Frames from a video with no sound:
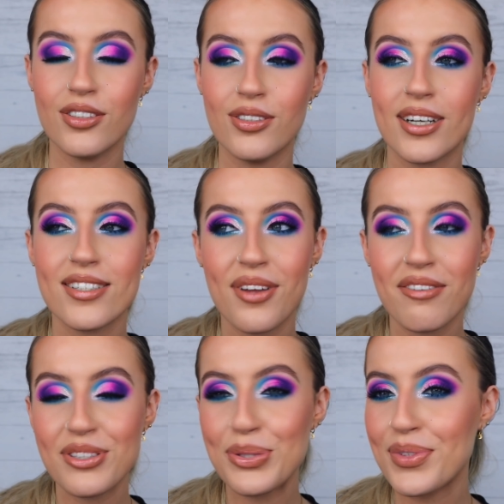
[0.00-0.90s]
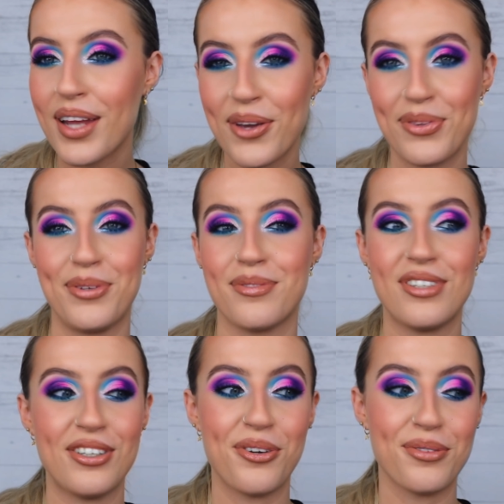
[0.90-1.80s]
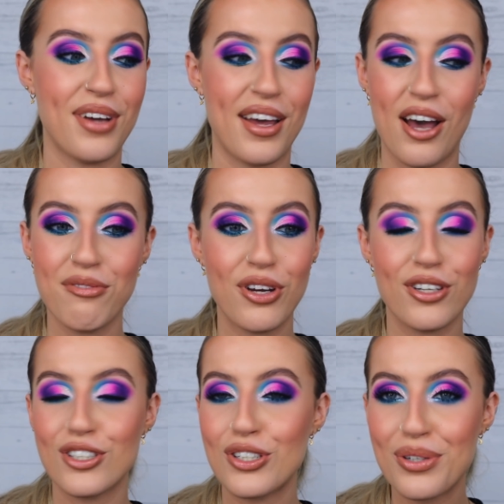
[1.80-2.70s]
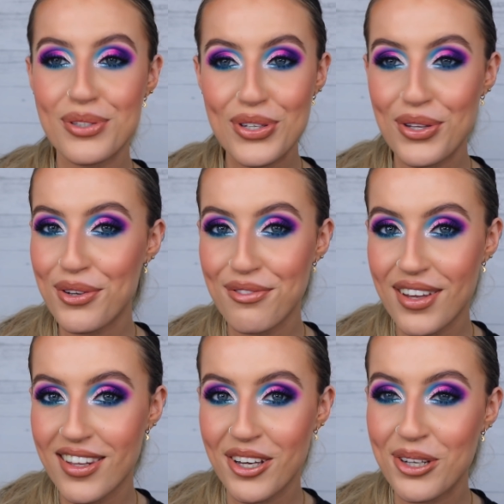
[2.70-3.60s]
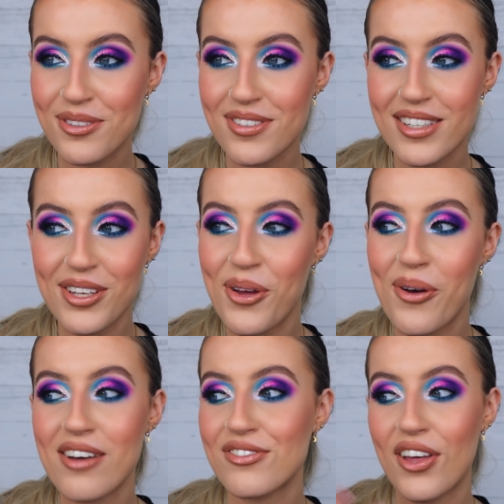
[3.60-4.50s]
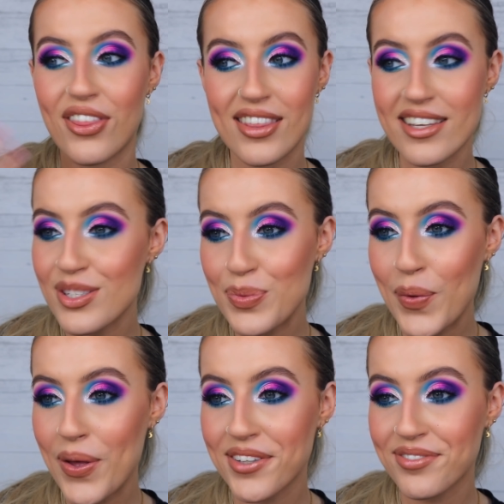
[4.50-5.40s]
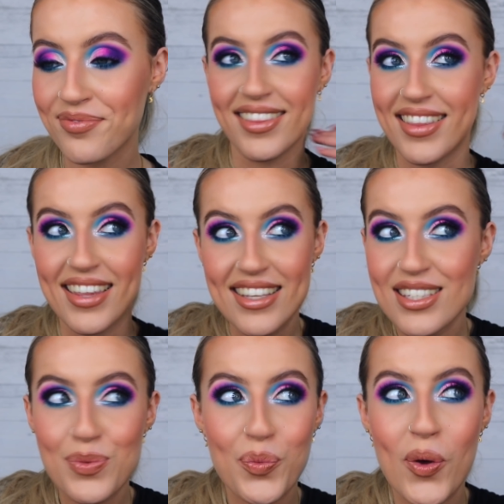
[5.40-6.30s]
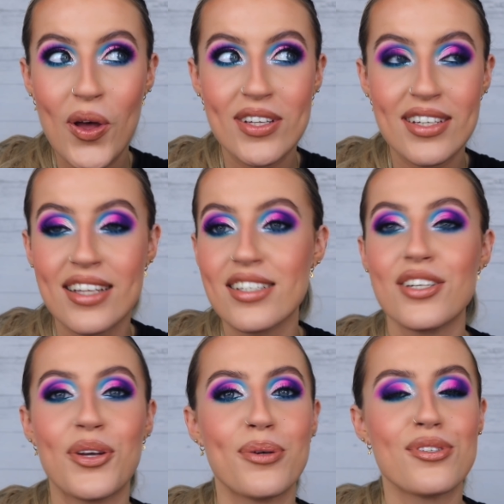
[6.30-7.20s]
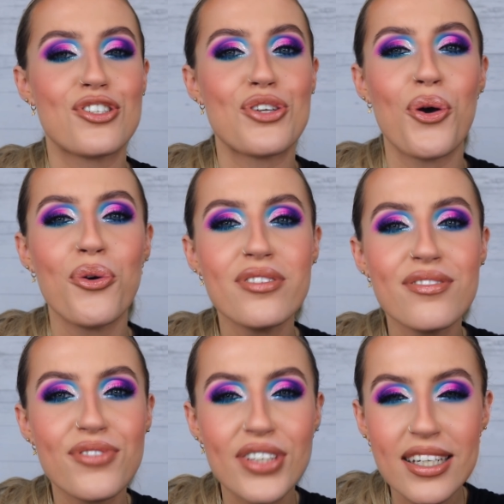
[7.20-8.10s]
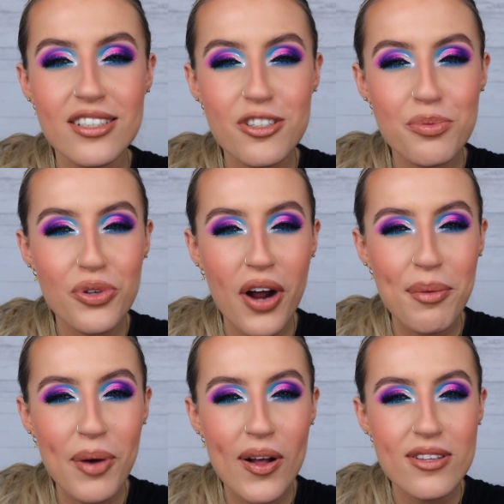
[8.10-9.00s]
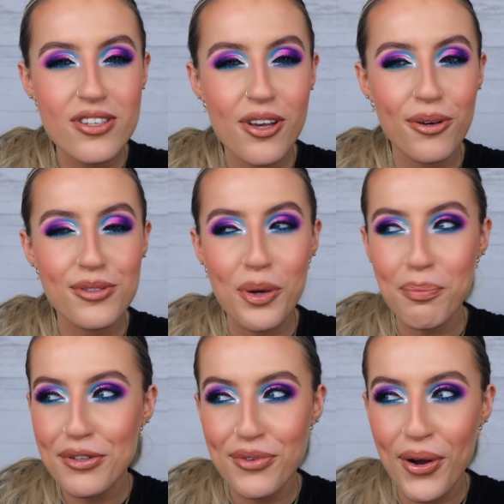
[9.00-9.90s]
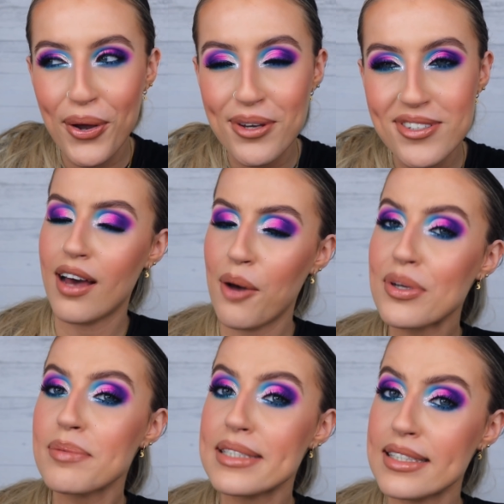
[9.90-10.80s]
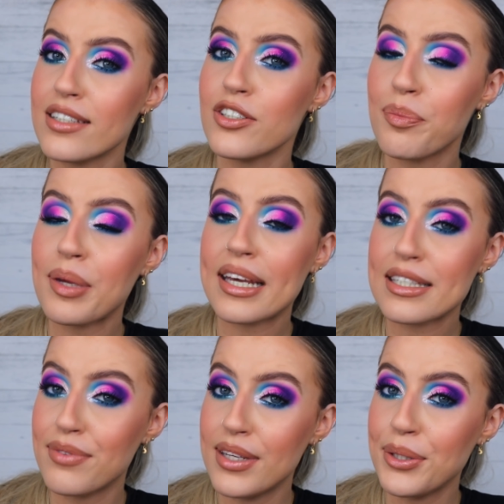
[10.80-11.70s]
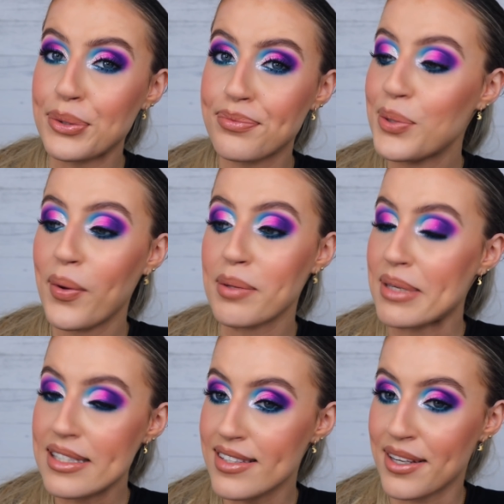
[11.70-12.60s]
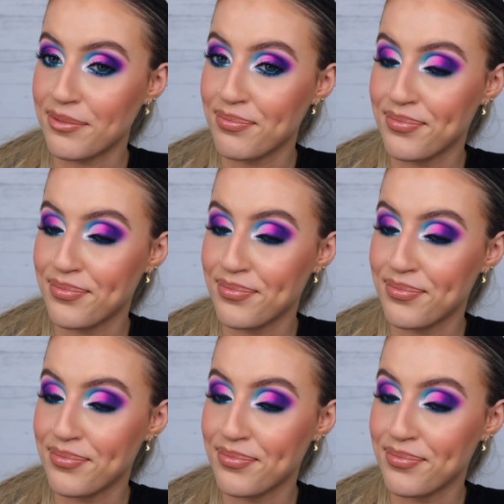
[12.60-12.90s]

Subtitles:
You guys don't have to go now though, you know. I have got loads of other videos, you know. I've got this one, and you know, don't forget to subscribe also. Don't be rude. I want to be seeing you in my next video. You don't want to miss it.